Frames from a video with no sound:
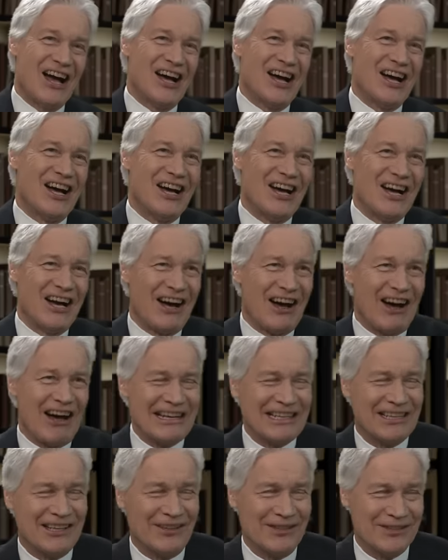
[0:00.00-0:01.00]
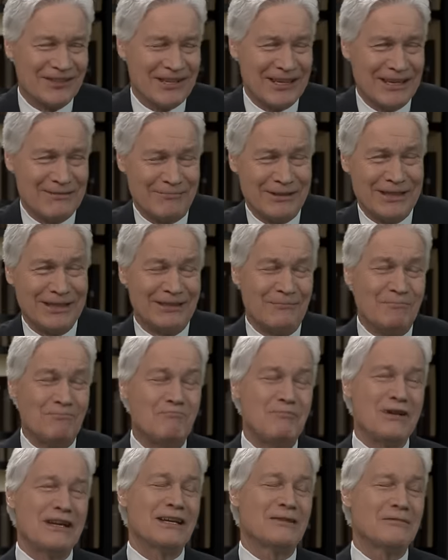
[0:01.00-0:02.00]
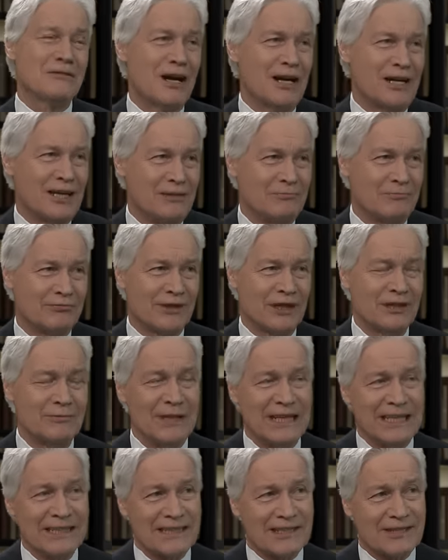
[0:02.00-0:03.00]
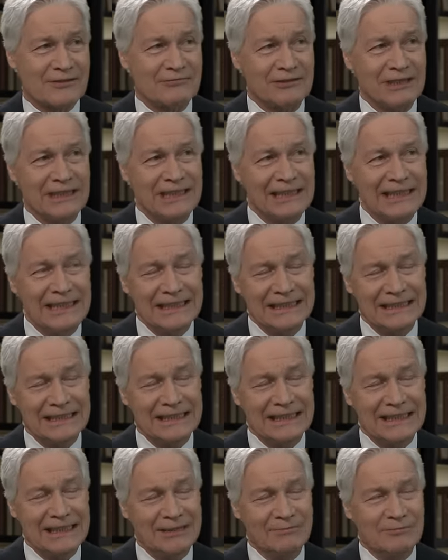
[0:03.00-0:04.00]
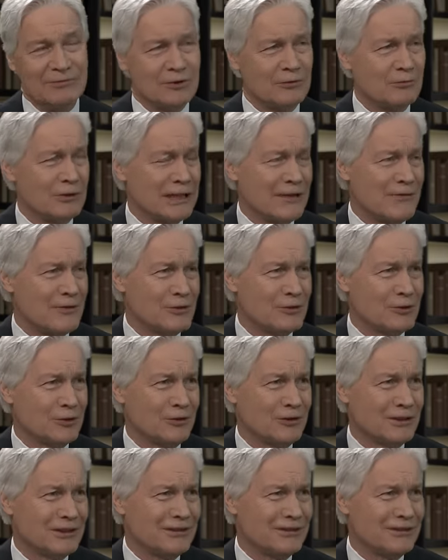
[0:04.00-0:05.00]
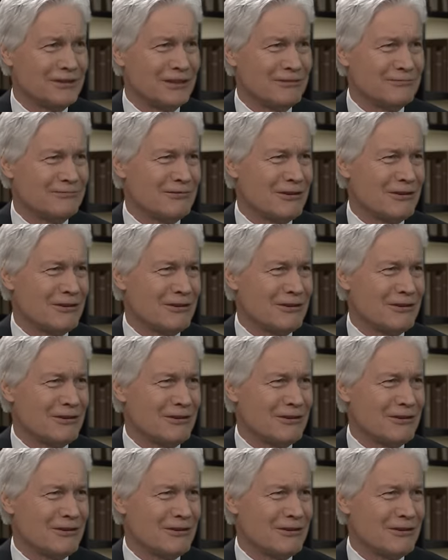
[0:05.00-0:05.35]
I can't see it being a big bromance, really, or whatever you call a